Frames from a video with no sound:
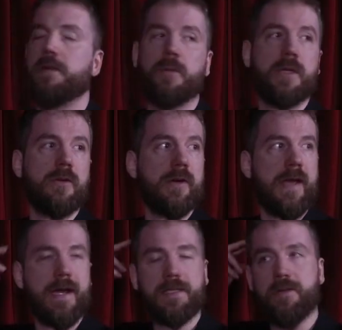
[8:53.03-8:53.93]
the, when you're
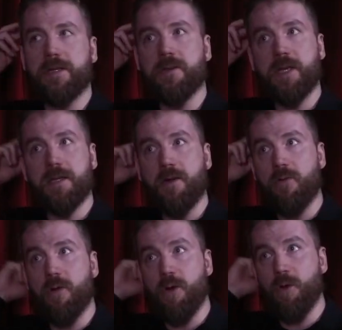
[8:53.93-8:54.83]
an actor and you get a
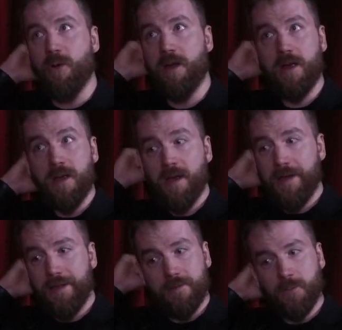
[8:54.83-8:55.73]
role
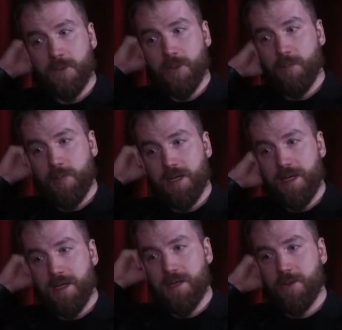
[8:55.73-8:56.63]
hey, you want to
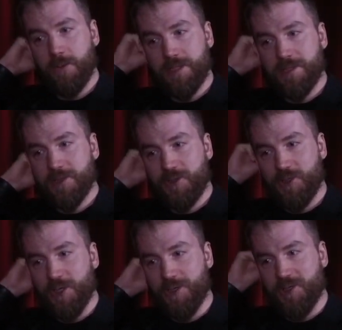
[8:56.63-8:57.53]
play uh, Winston
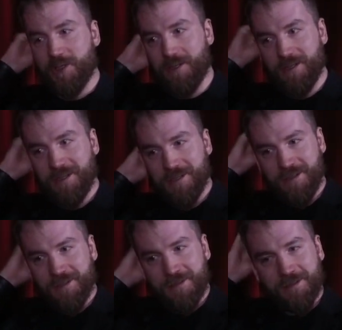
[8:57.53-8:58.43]
Churchill
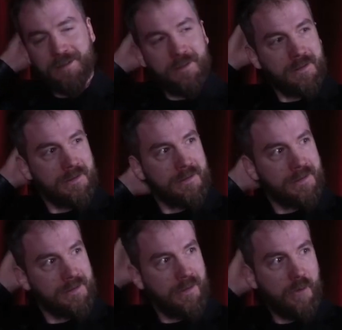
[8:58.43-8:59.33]

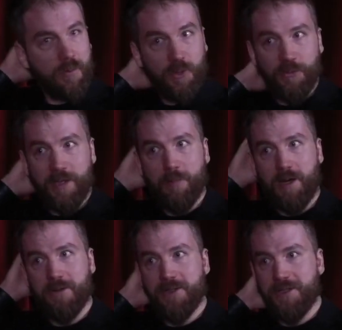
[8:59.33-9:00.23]
on a movie
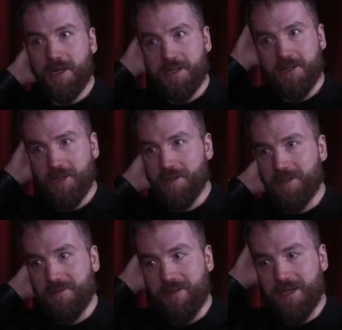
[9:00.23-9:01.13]
about the
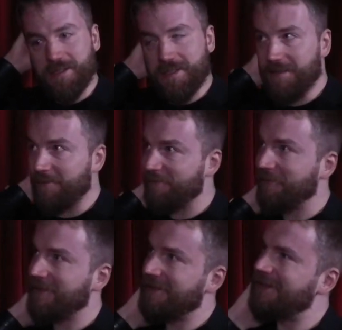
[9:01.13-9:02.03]
Dunkirk event?
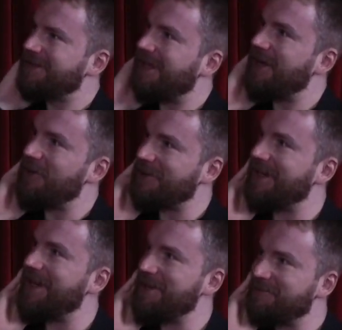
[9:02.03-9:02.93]
It's like,
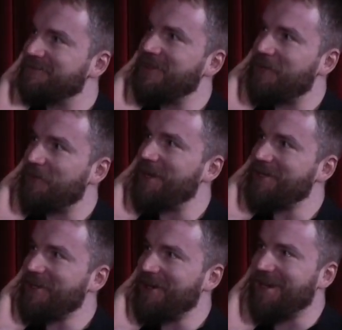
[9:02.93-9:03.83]
okay, That'll no pressure.